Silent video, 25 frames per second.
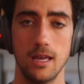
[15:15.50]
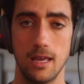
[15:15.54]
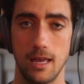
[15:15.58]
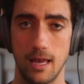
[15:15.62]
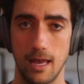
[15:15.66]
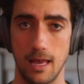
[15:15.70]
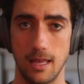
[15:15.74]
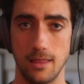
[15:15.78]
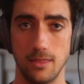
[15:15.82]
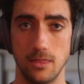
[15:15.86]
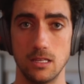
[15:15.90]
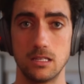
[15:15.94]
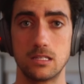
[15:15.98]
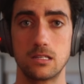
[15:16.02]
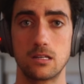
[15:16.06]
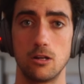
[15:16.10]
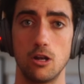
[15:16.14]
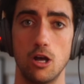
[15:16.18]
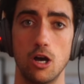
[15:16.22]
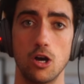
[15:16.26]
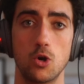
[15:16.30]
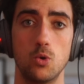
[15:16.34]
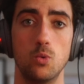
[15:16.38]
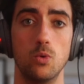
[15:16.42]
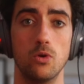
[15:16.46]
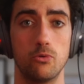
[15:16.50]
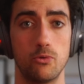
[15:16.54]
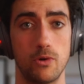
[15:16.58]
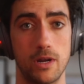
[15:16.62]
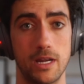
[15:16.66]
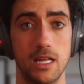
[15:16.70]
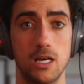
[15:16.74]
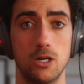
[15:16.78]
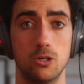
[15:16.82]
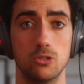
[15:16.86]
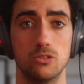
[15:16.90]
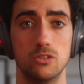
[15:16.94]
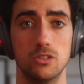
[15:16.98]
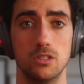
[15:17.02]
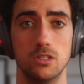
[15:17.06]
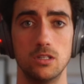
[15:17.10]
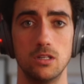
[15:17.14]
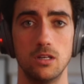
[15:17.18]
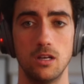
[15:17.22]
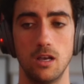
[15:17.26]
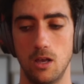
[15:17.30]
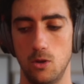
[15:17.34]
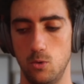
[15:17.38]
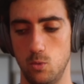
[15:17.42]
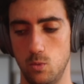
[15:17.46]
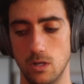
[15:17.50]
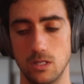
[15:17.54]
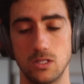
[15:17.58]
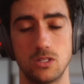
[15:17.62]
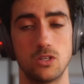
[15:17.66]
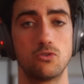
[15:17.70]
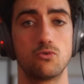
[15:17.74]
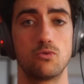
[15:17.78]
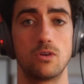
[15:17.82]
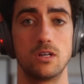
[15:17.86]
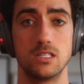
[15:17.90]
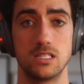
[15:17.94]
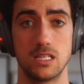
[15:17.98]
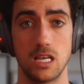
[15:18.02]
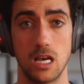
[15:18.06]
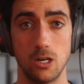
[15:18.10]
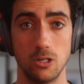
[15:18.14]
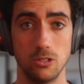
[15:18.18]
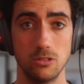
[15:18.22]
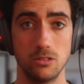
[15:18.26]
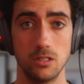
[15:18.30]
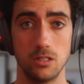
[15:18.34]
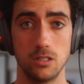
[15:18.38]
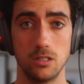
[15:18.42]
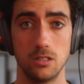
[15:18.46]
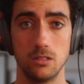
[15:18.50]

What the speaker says: And this clock will run out. And once it runs out,